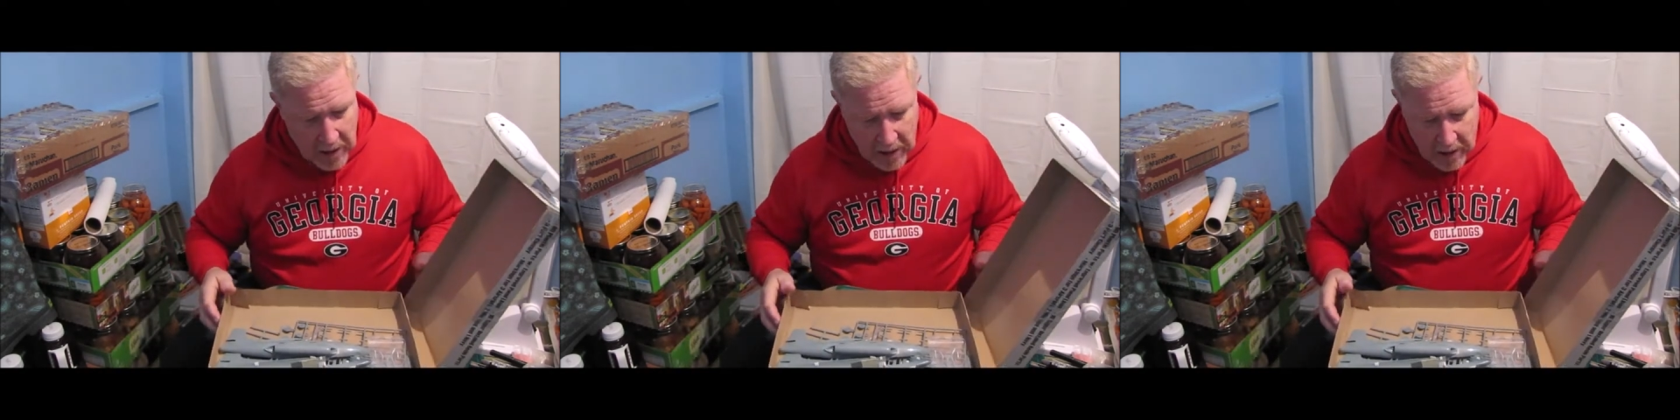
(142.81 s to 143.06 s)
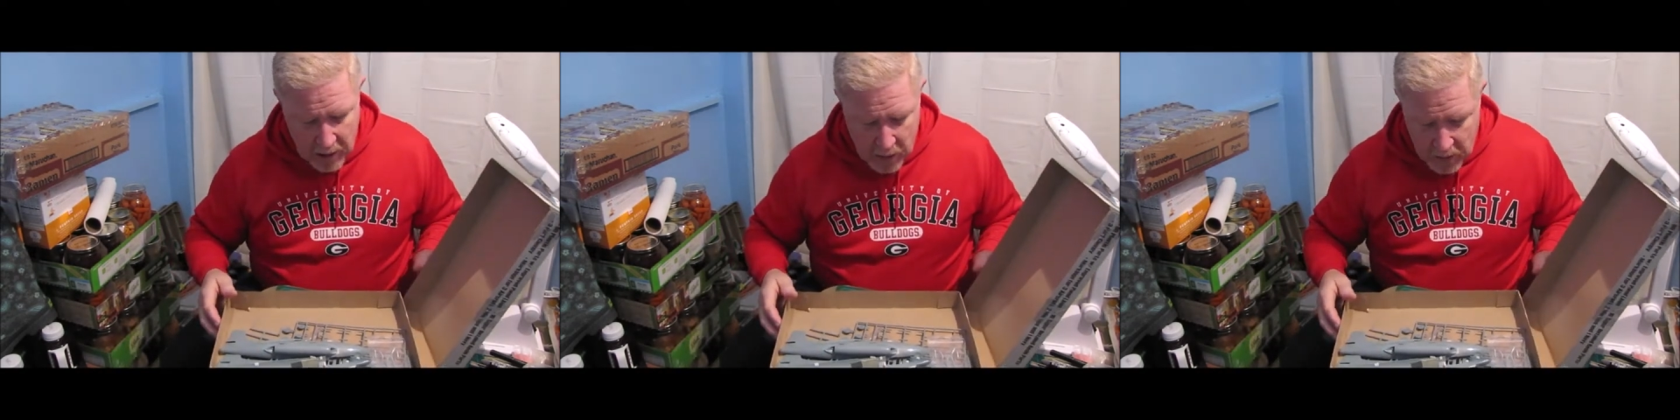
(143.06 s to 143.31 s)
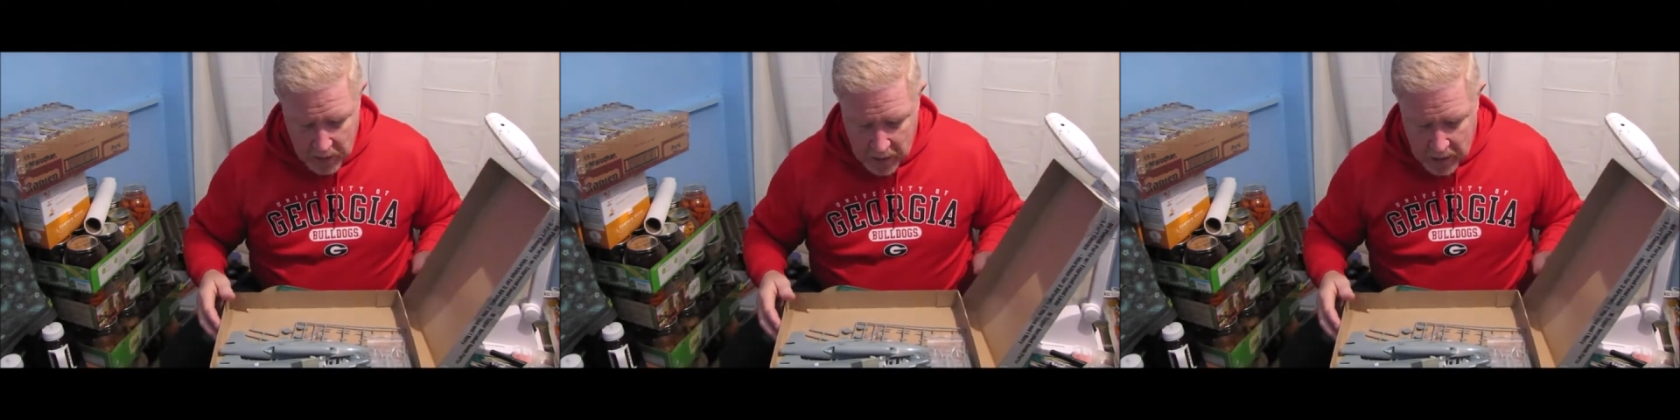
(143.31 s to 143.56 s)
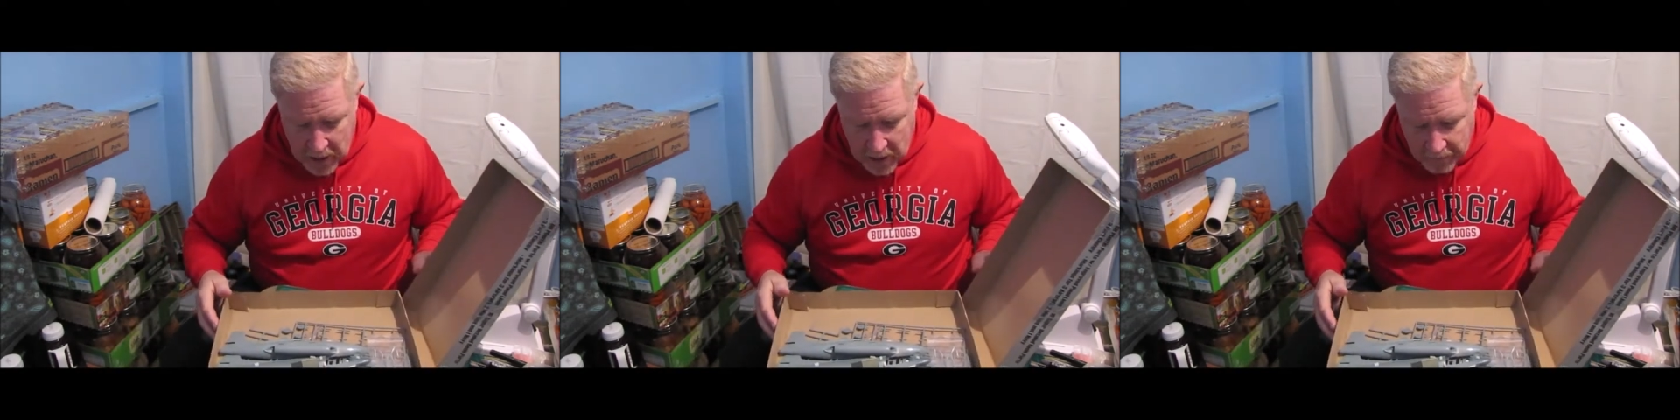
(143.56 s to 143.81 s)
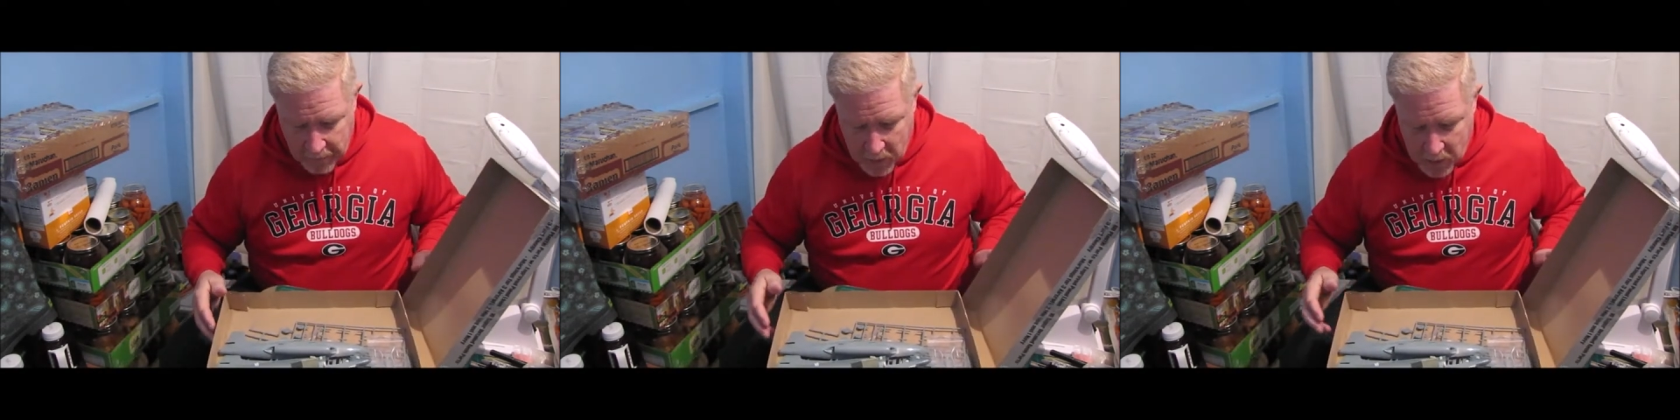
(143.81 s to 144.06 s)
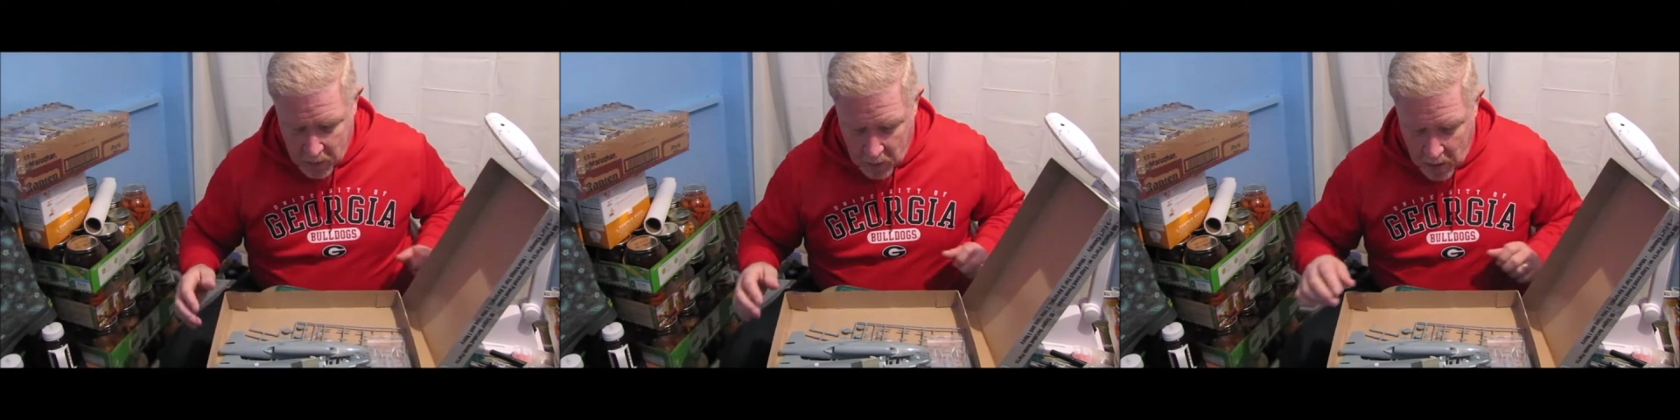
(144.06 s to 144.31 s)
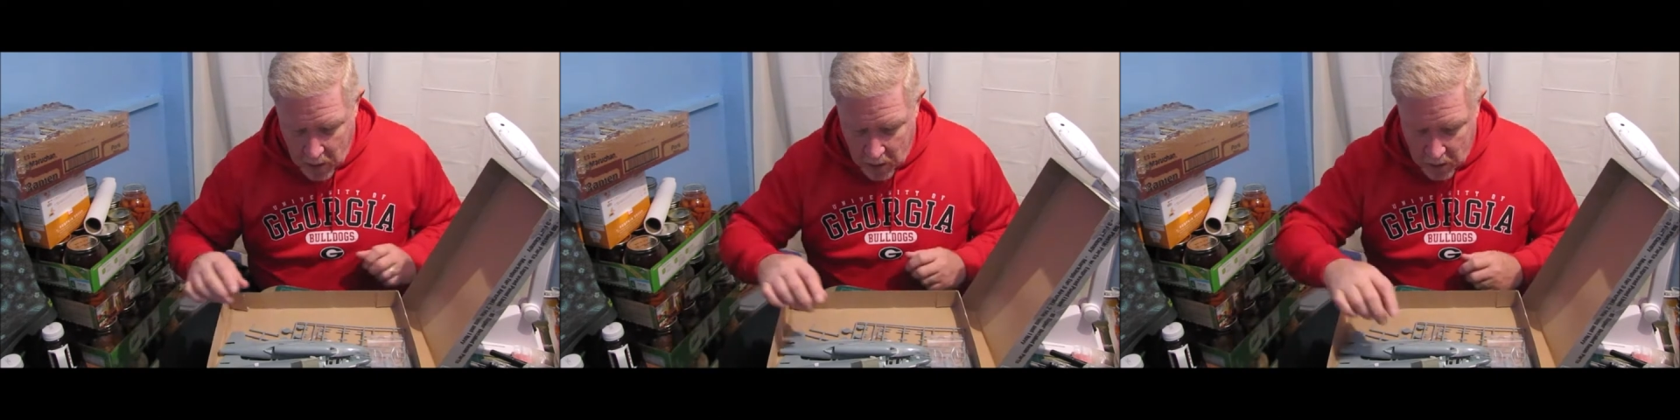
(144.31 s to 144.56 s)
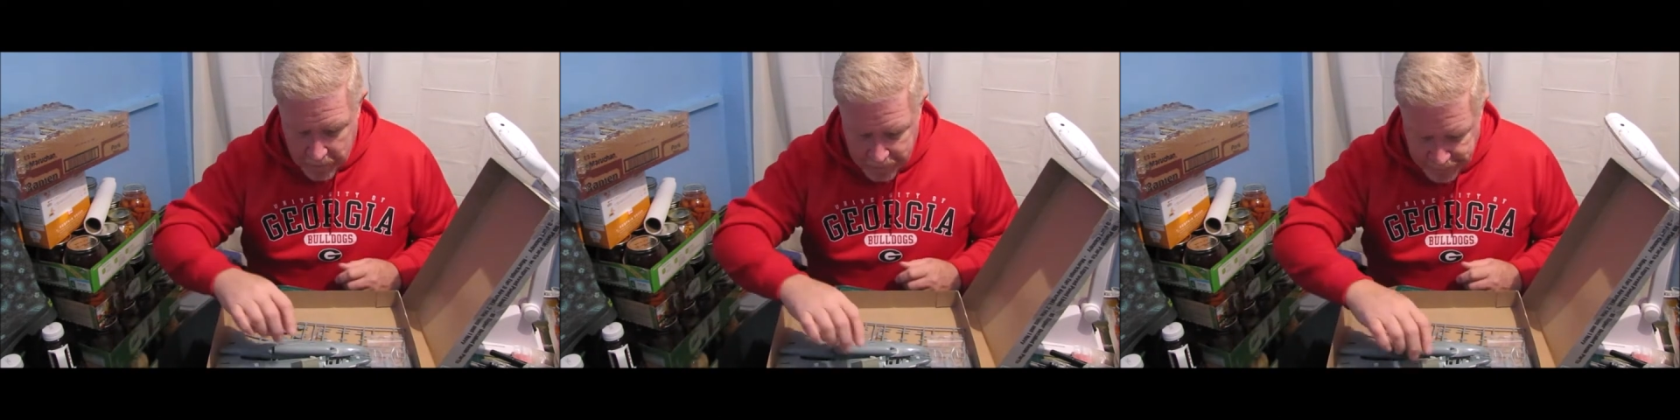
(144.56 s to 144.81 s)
kit has been sitting for so long.